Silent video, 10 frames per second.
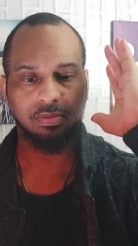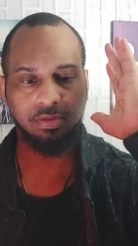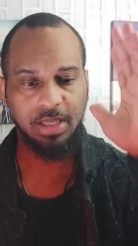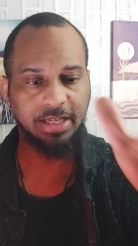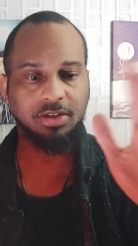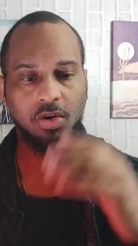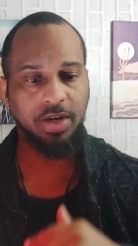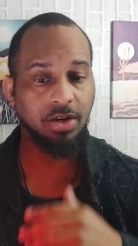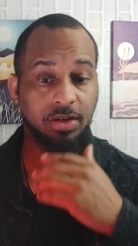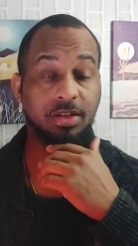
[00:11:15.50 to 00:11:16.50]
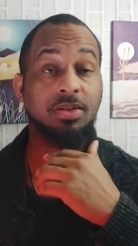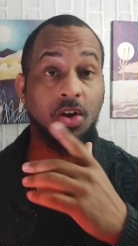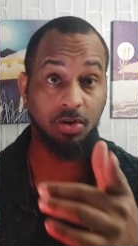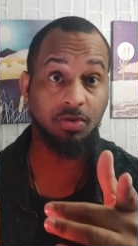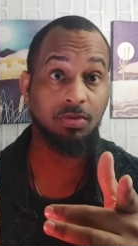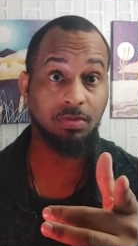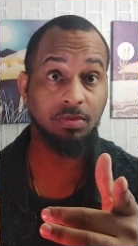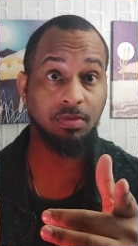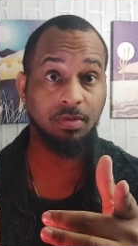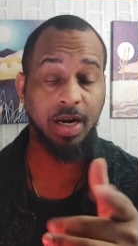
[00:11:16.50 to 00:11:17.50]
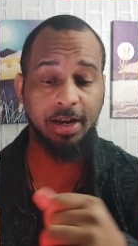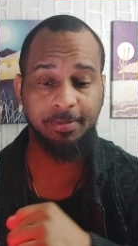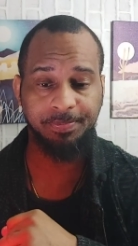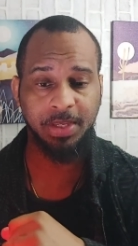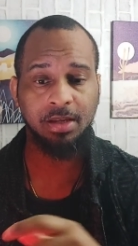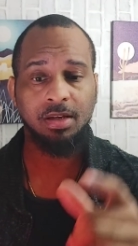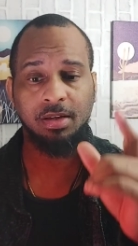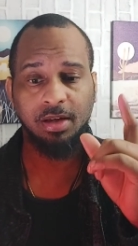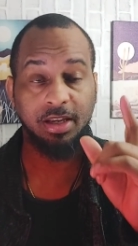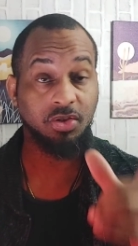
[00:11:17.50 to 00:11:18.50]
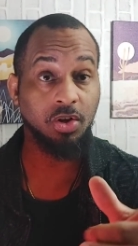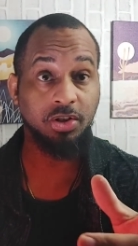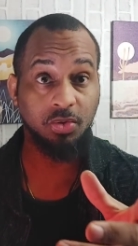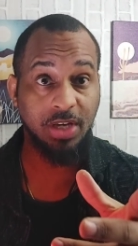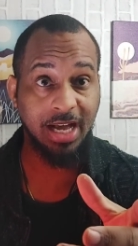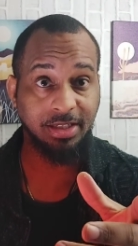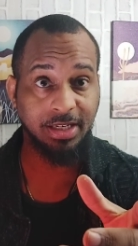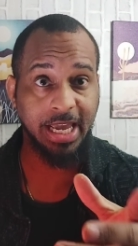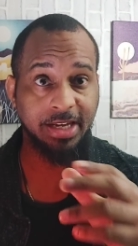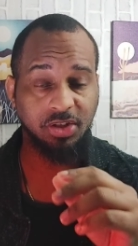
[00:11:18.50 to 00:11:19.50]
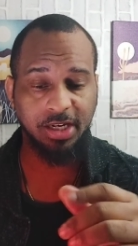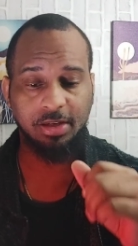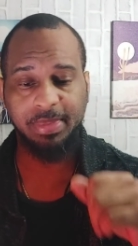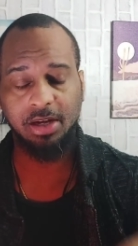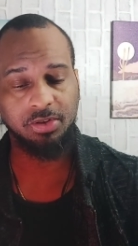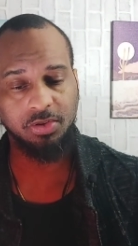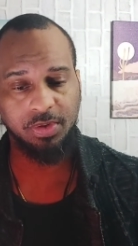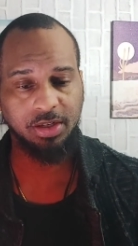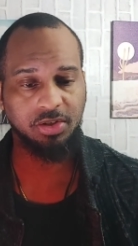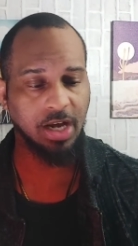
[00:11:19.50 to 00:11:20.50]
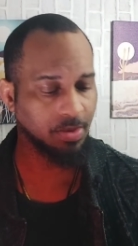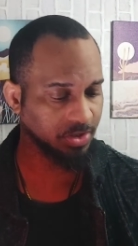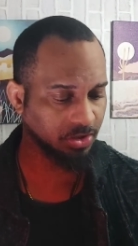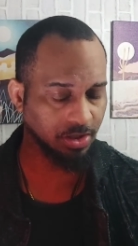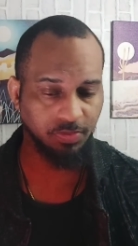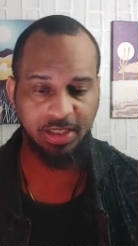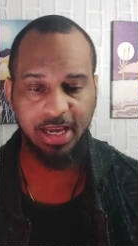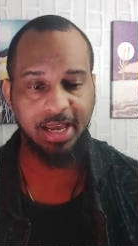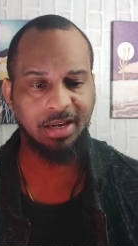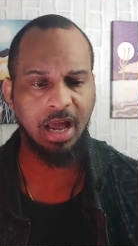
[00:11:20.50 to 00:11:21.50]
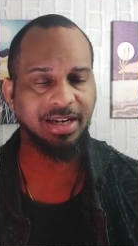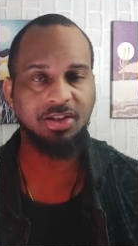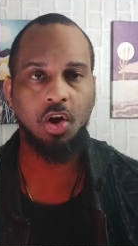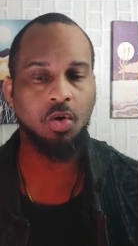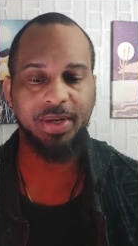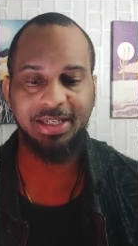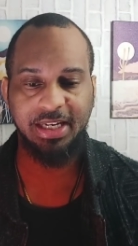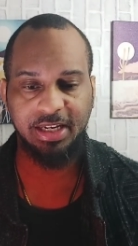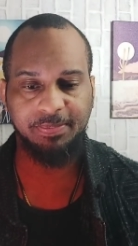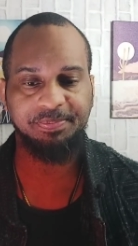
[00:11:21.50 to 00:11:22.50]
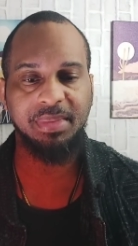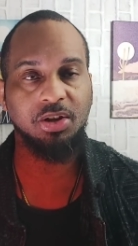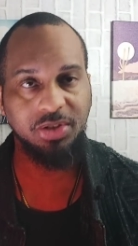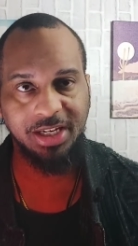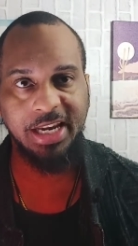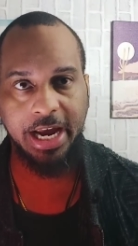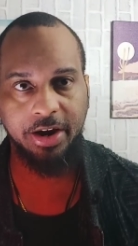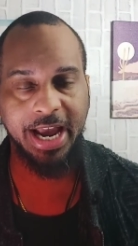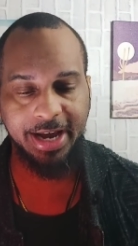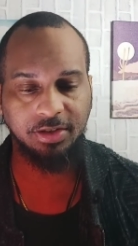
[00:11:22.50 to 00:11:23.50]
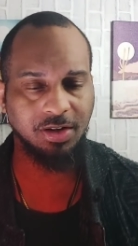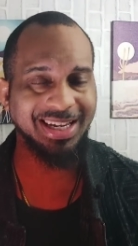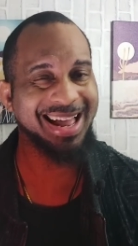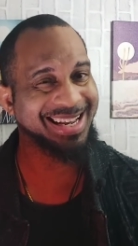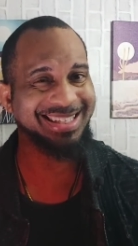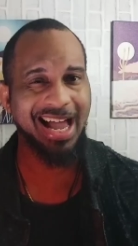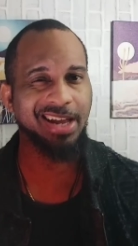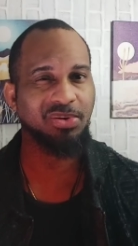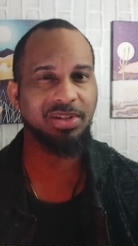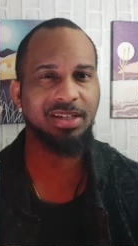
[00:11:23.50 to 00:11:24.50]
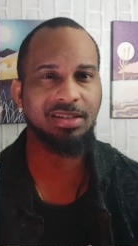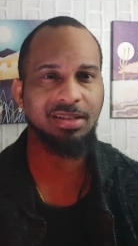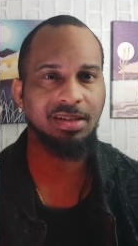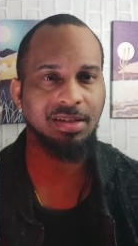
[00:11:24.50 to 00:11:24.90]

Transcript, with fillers: Let's go here to this article, all right? It's on u dot today. Check them out. They're doing a good job. We're just going to read the headline. That's all we need. Millionaire X R P. Look how they title this.